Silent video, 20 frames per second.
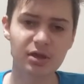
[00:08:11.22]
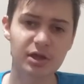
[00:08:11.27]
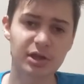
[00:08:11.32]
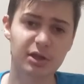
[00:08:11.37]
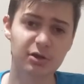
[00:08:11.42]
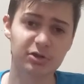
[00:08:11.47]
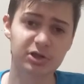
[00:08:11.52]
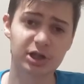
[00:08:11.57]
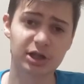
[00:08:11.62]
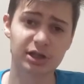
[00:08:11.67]

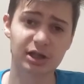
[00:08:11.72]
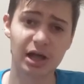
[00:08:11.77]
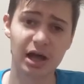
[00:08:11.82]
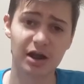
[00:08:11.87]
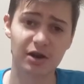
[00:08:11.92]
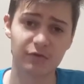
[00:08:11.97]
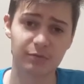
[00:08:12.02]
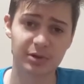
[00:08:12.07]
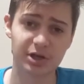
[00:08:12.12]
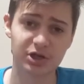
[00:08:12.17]
There's a
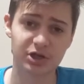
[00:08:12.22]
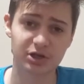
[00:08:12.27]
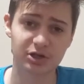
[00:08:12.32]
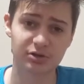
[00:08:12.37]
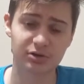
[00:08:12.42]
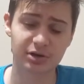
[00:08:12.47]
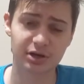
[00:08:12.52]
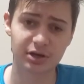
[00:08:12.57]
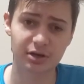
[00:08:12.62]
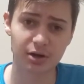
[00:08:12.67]
lot of missions
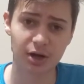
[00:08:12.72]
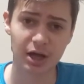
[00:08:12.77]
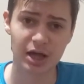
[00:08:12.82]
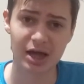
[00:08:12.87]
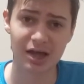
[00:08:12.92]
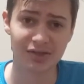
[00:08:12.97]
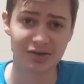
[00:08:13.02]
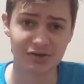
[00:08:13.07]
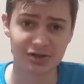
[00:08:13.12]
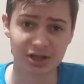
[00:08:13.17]
on here.
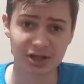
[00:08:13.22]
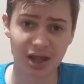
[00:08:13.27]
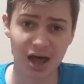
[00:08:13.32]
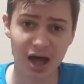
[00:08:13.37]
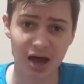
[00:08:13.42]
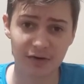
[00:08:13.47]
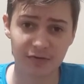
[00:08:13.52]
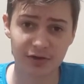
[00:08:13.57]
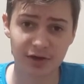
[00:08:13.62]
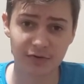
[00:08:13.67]
There's a
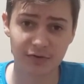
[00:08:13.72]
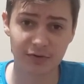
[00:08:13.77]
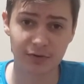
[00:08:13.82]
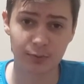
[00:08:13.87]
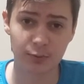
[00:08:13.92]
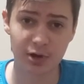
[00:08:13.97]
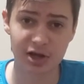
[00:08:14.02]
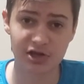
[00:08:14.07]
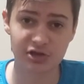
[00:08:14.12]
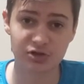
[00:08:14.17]
lot of different
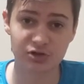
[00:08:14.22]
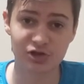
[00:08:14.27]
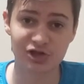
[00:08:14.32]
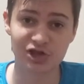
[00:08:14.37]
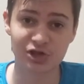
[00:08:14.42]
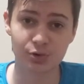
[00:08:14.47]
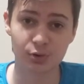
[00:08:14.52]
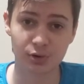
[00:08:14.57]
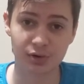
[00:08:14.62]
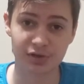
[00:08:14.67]
ways to
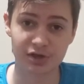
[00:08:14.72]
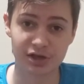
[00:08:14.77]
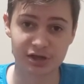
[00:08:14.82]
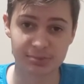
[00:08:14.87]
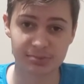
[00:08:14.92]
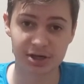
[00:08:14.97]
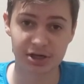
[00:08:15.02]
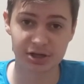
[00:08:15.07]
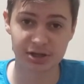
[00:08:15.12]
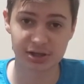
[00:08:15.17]
score these
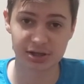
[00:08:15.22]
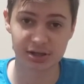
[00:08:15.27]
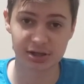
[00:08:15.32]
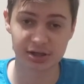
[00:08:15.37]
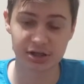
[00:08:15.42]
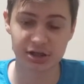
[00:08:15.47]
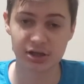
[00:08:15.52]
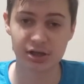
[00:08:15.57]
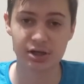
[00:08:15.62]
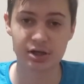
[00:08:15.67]

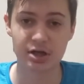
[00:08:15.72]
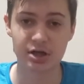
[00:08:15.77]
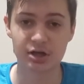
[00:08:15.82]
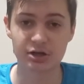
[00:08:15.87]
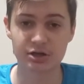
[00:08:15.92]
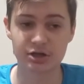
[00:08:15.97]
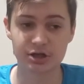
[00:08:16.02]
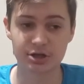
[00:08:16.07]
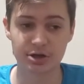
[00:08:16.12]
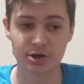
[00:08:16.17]
missions.
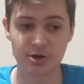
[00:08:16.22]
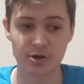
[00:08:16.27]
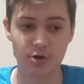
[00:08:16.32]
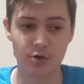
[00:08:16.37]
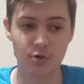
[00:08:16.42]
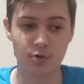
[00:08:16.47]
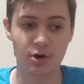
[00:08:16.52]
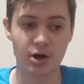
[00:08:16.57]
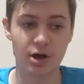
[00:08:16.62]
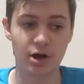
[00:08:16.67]

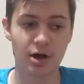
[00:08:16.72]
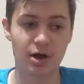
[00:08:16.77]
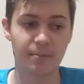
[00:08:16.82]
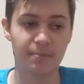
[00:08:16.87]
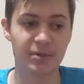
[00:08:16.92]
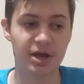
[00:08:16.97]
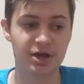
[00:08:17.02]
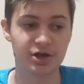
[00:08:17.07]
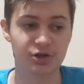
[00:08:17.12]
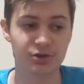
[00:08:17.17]
So
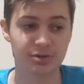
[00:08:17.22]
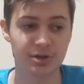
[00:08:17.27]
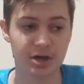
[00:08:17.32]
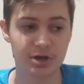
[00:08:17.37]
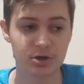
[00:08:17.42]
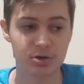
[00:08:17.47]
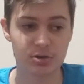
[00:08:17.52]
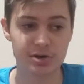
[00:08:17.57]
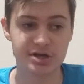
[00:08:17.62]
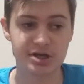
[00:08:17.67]
make sure that
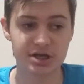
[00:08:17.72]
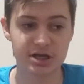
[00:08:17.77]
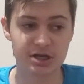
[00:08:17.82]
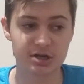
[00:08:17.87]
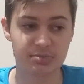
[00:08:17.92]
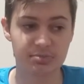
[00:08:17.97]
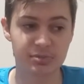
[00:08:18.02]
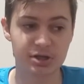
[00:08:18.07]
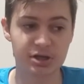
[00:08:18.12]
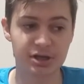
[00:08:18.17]
your
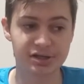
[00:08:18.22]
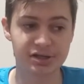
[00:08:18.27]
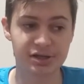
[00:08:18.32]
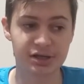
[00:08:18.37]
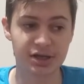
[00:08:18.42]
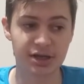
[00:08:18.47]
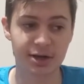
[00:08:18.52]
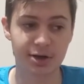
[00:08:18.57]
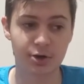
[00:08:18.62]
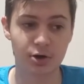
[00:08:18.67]
team doesn't
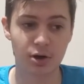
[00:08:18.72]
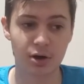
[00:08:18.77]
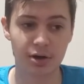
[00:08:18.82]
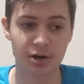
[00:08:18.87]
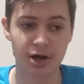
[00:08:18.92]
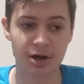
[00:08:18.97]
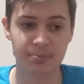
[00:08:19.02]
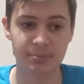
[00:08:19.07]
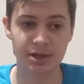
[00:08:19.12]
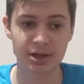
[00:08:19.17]
get caught
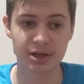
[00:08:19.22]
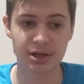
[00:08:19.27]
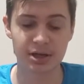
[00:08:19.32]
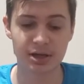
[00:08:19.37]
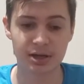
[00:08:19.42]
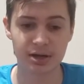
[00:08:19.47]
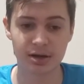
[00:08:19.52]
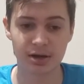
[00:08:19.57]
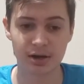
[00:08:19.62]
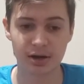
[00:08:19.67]
up
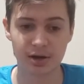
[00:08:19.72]
in